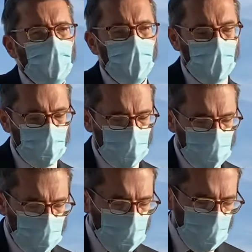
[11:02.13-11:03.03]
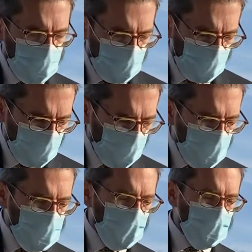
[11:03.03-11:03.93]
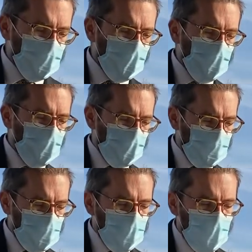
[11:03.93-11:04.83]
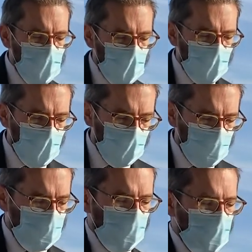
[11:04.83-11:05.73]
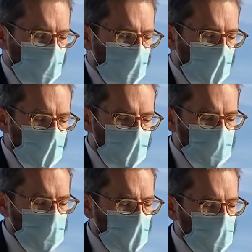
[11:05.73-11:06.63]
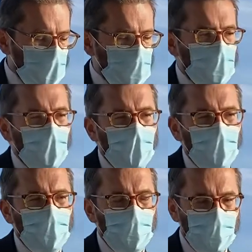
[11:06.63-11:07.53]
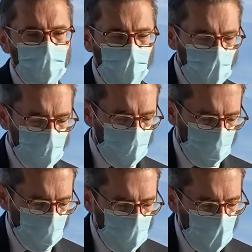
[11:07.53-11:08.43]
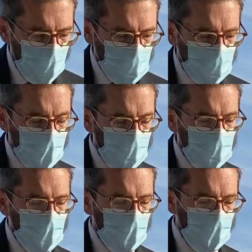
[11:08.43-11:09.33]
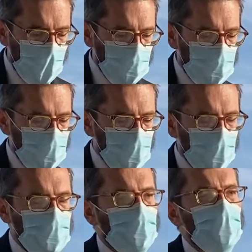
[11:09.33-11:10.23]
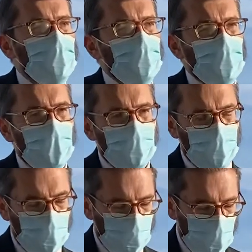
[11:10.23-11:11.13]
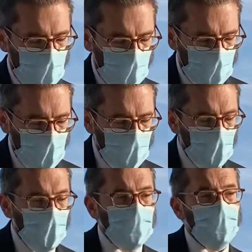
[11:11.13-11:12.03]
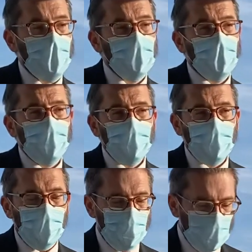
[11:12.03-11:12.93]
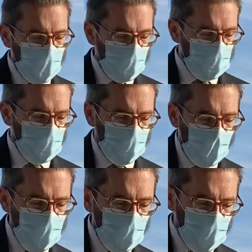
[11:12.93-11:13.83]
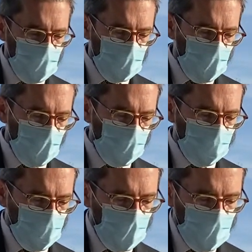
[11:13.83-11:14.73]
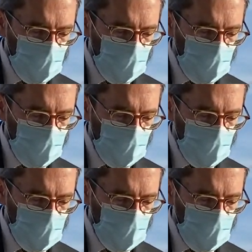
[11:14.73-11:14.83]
electricians. So he took that course, he did very well, and he didn't just get placed in a regular old assignment, he was placed at the NASA Lewis Research Center. And he worked at that very same place from 1951 to